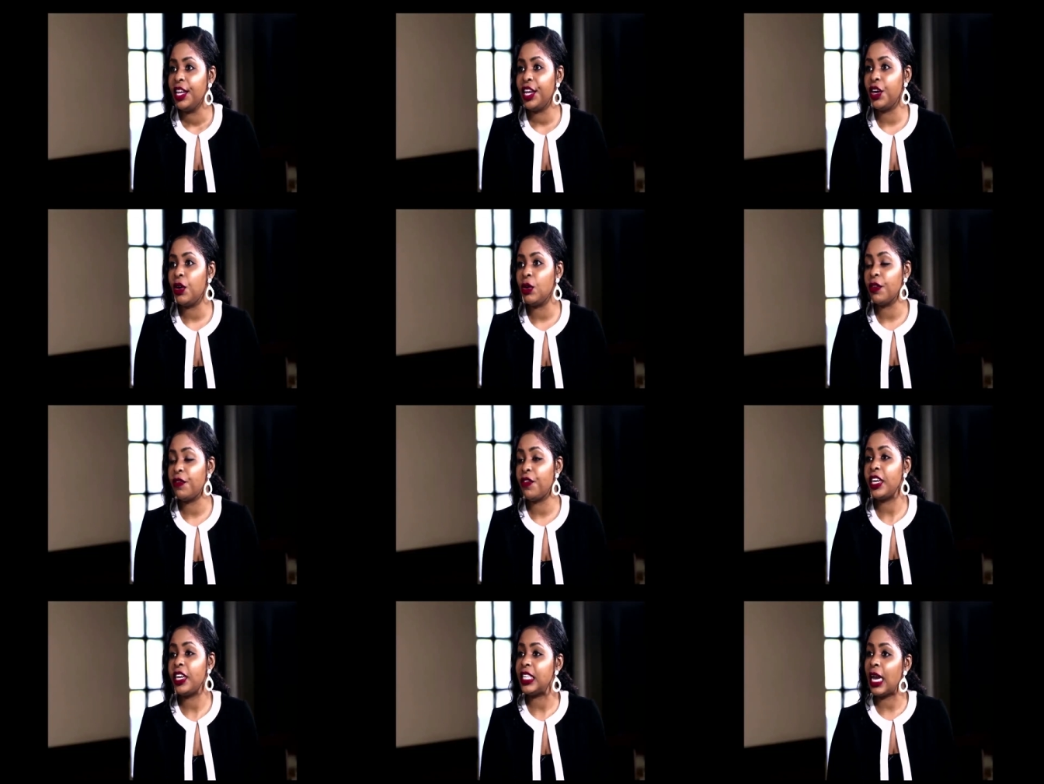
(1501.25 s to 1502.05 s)
So
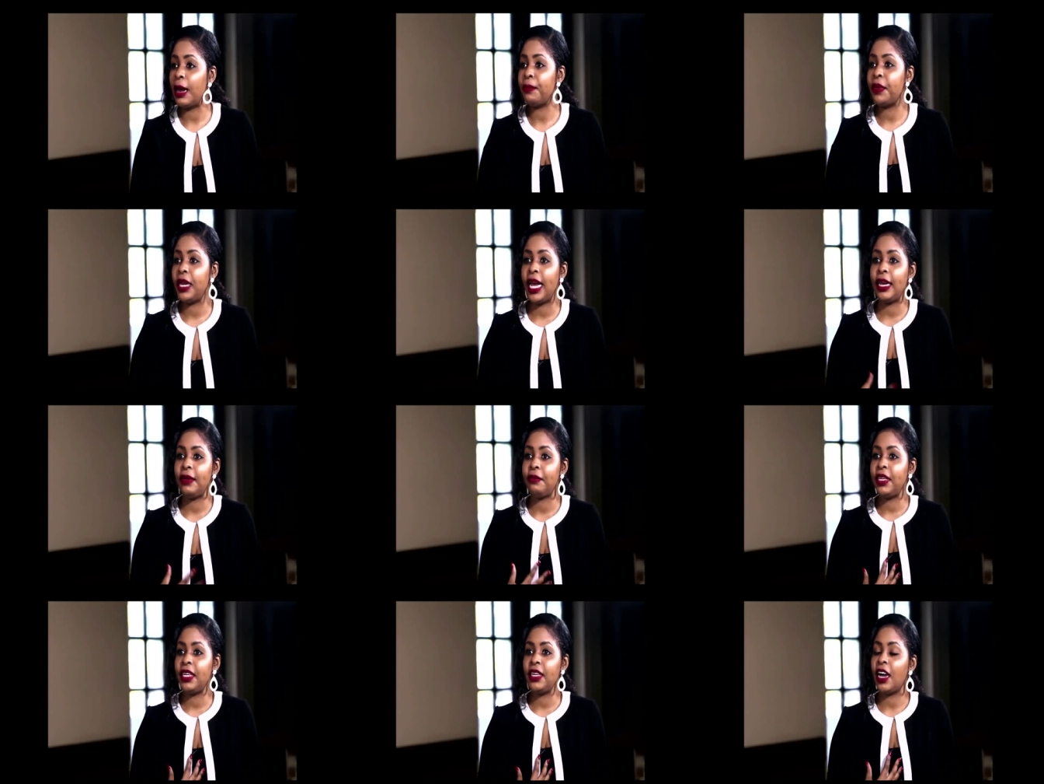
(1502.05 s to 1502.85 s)
for example,
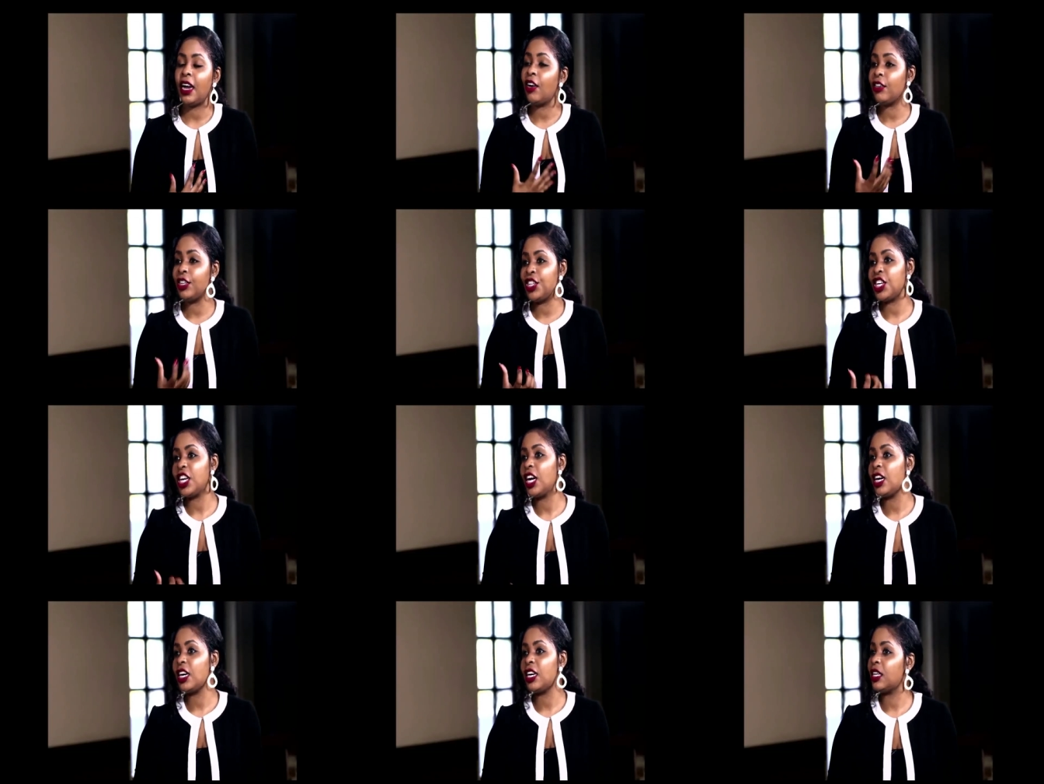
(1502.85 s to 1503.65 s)
like me, a country
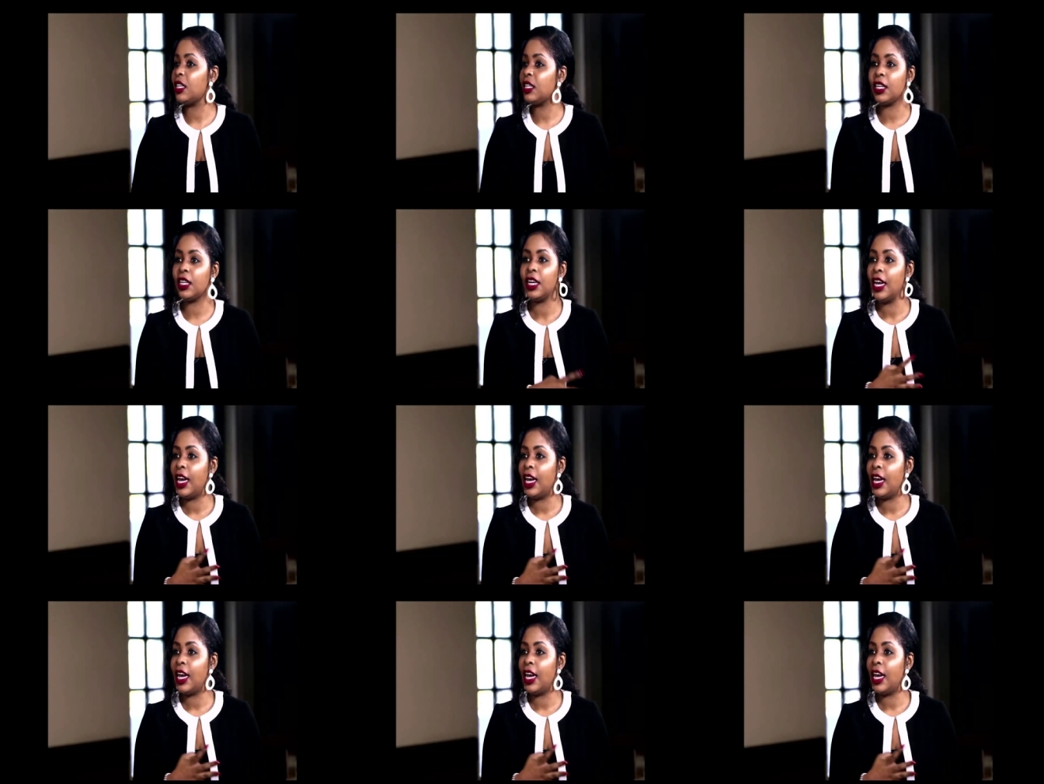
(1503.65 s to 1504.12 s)
girl,